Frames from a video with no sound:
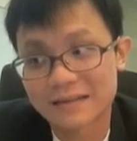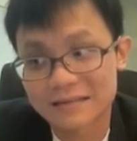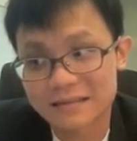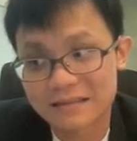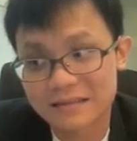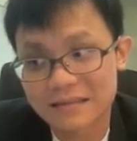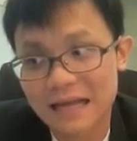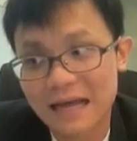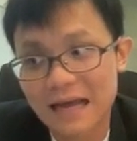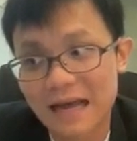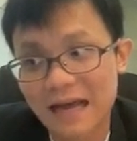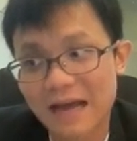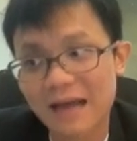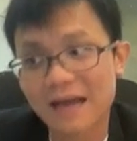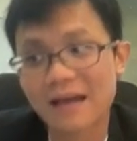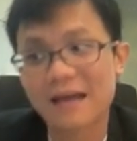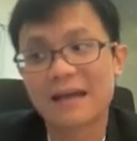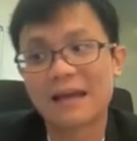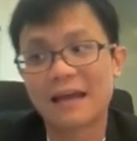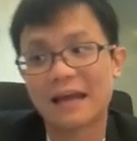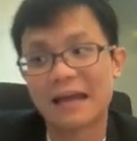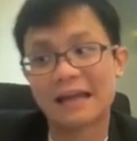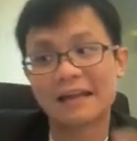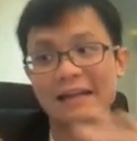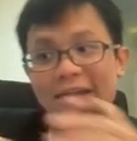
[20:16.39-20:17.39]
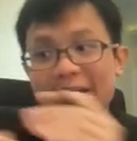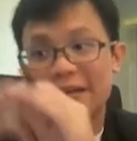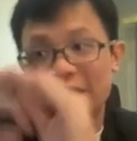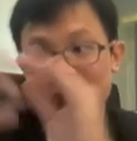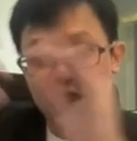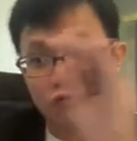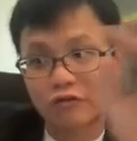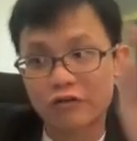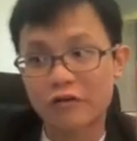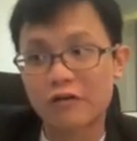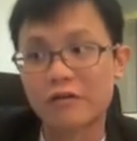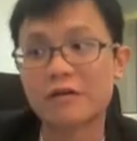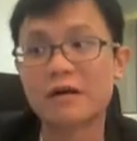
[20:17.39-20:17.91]
the star and he
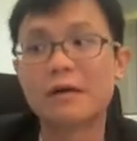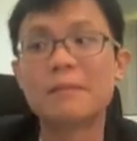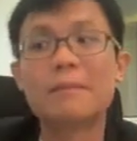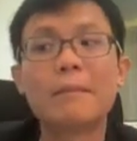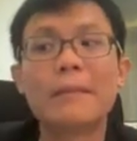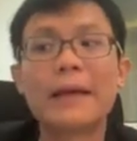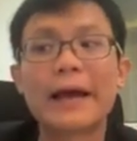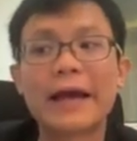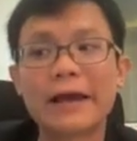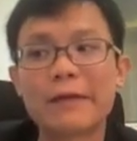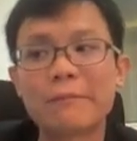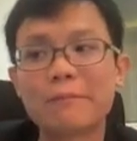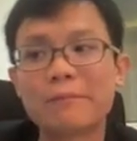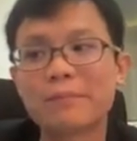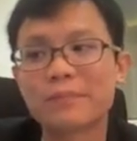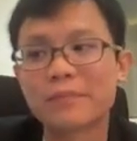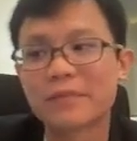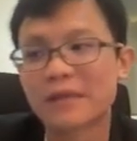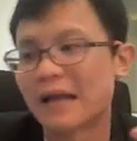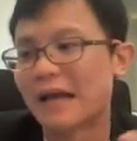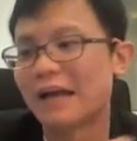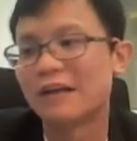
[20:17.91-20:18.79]
draw a map.